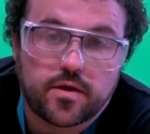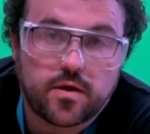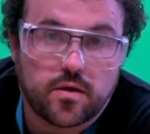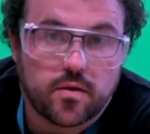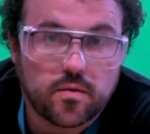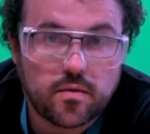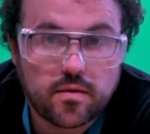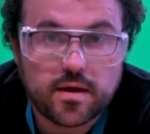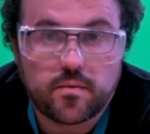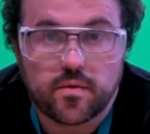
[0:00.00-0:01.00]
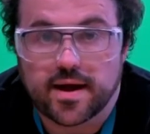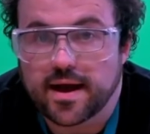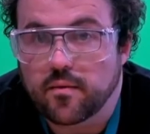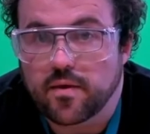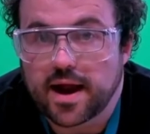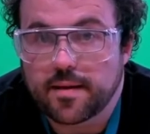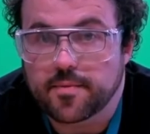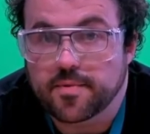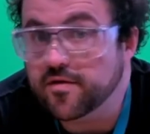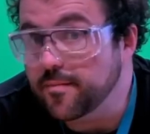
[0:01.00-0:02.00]
you can work out what
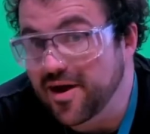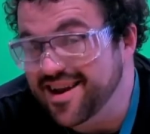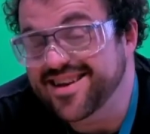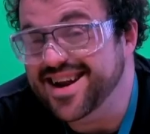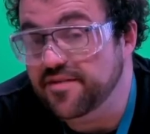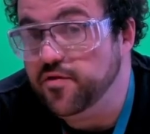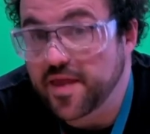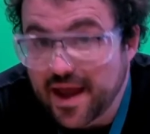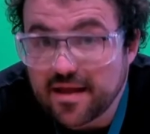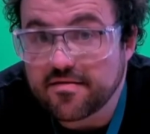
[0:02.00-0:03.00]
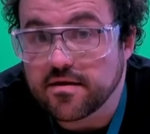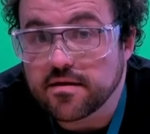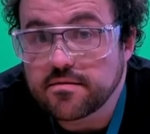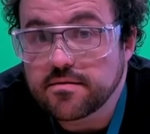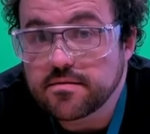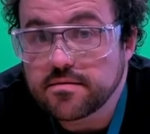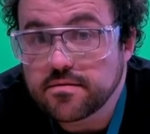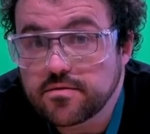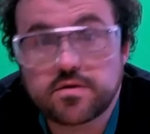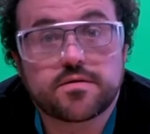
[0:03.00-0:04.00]
happened because I'm not actually going to give you the answer.
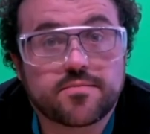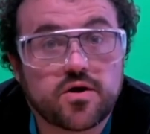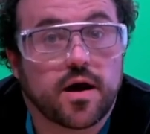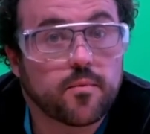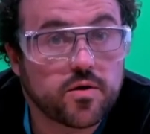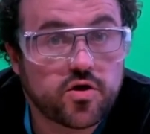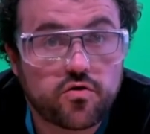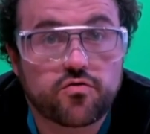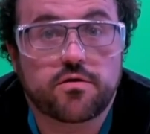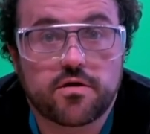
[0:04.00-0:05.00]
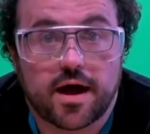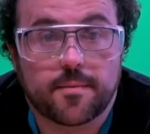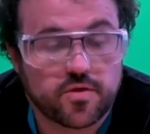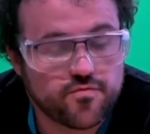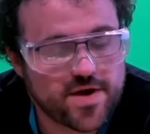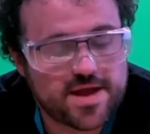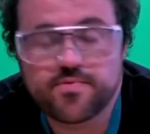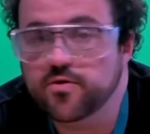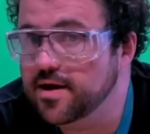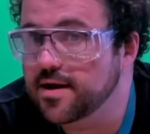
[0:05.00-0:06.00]
No, I'm not. I want you to look up the
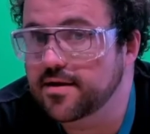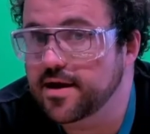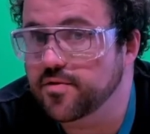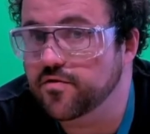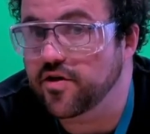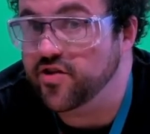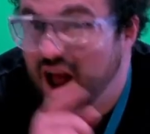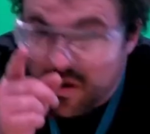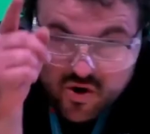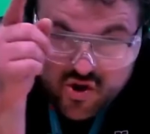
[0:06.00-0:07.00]
rainbow color demonstration and I